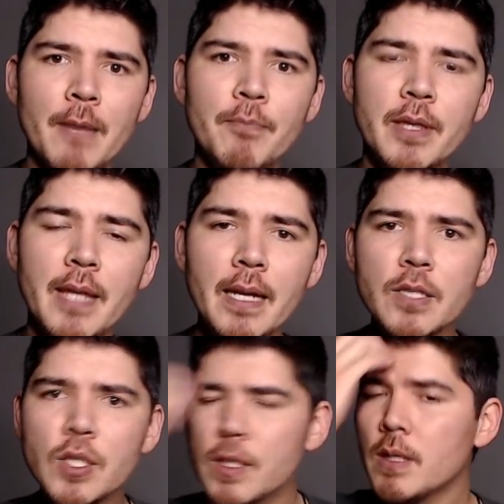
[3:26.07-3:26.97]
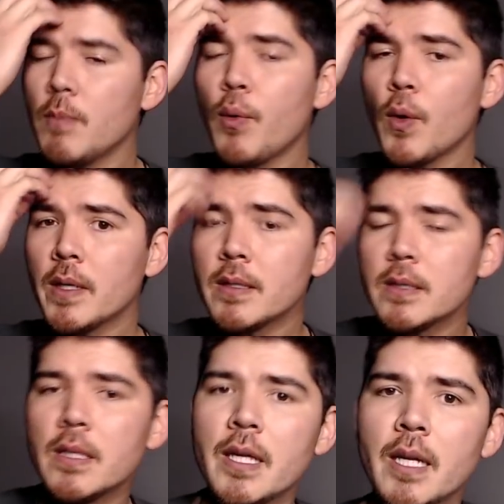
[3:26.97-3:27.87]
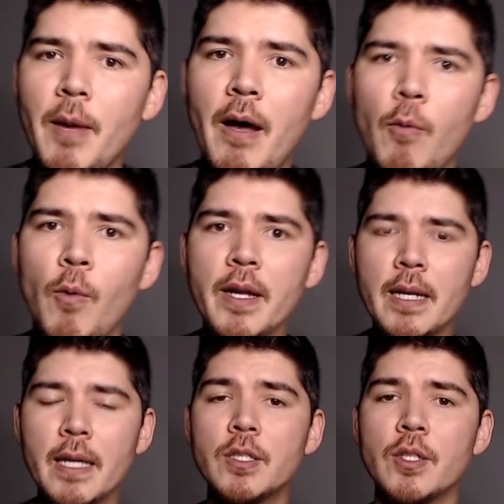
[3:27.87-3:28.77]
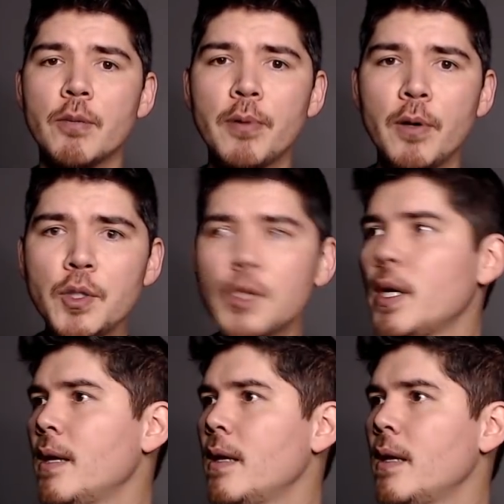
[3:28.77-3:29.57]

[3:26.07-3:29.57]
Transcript: but that is just important to think about. One is your approach.